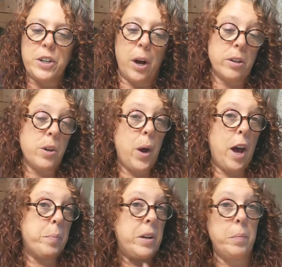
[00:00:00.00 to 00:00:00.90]
she also
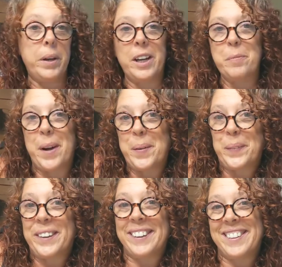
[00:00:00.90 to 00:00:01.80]
happened to be in my
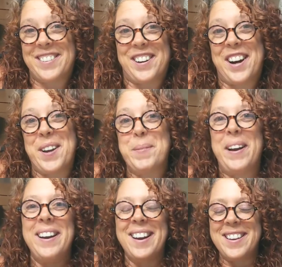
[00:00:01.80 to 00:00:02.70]
Woodland tribe.
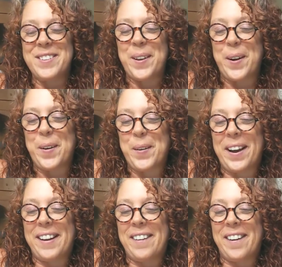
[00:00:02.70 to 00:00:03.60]
So,
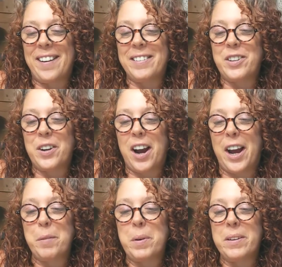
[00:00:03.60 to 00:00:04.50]
and our
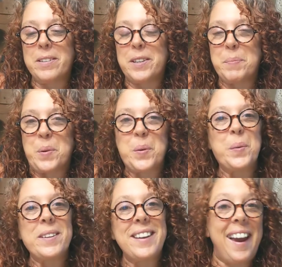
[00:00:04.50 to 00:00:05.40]
tribe symbol
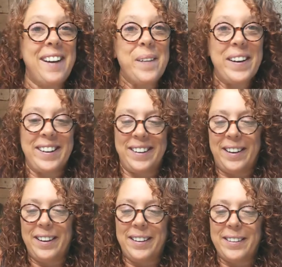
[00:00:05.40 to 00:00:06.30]
was the acorn.
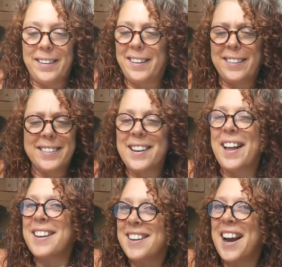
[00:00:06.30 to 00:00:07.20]
So
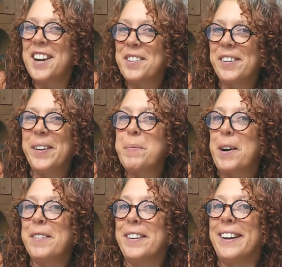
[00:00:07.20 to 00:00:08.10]
that's kind of really
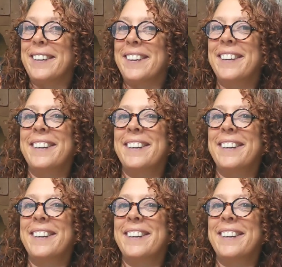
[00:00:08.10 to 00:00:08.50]
perfect.